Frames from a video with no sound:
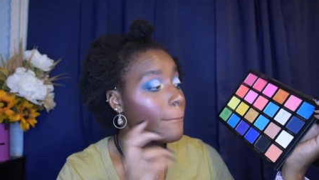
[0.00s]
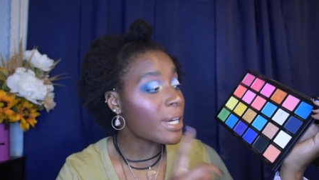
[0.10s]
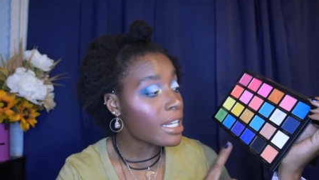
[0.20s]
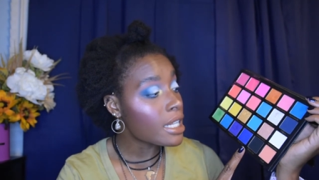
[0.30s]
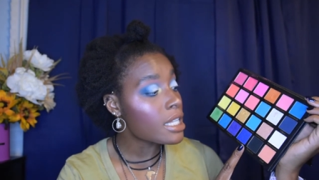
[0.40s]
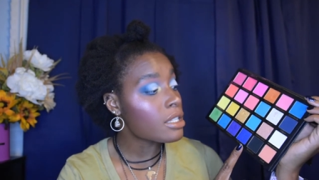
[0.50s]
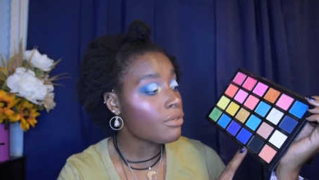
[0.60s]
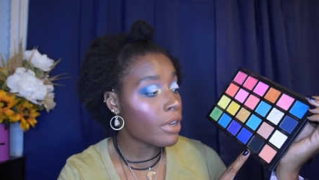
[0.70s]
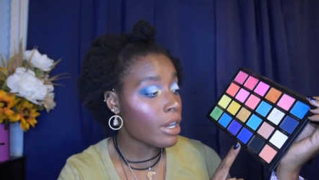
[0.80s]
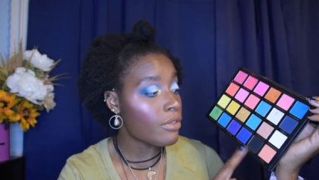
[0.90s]
but it is a
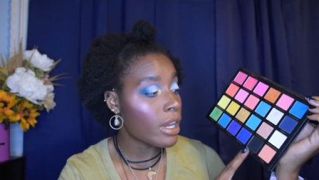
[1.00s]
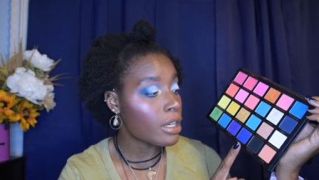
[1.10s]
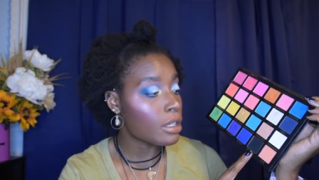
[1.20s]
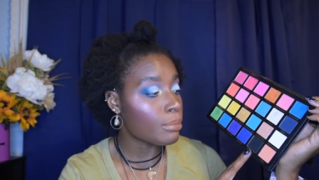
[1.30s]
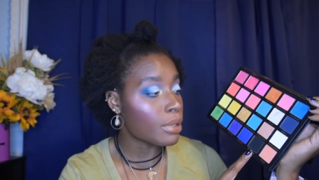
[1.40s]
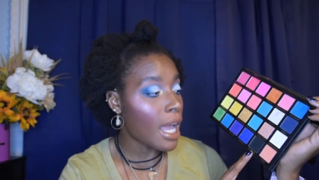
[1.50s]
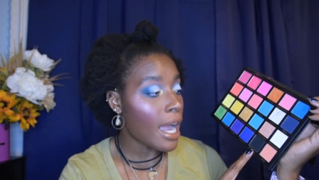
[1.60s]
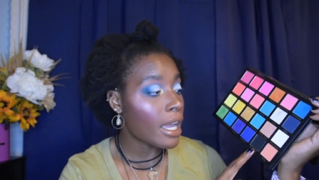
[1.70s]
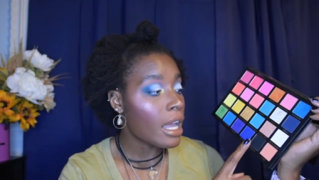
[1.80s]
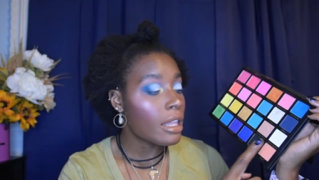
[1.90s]
very, very good black.